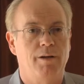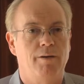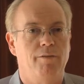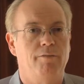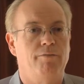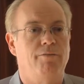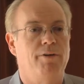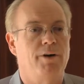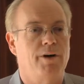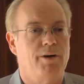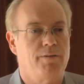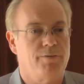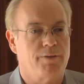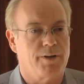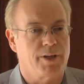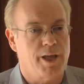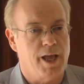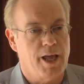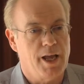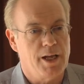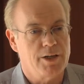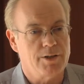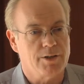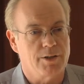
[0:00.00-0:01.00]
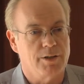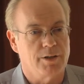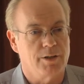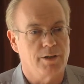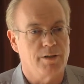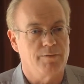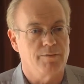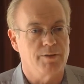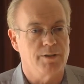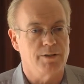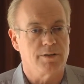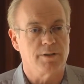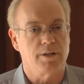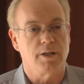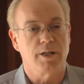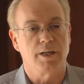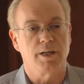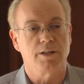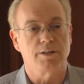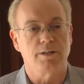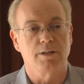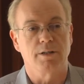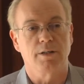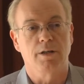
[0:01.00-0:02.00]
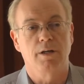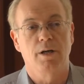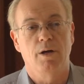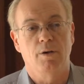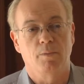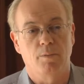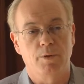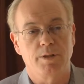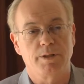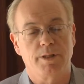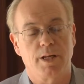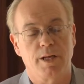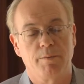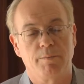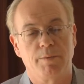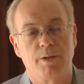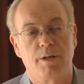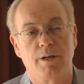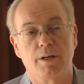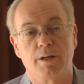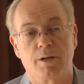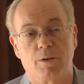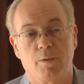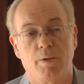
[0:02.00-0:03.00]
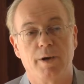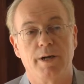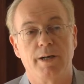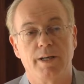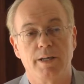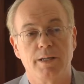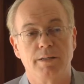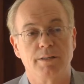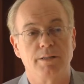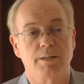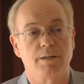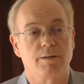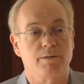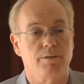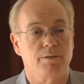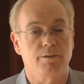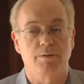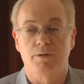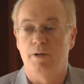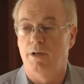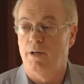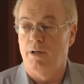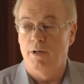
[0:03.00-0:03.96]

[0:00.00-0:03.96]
verification of installation, which can be done quite easily through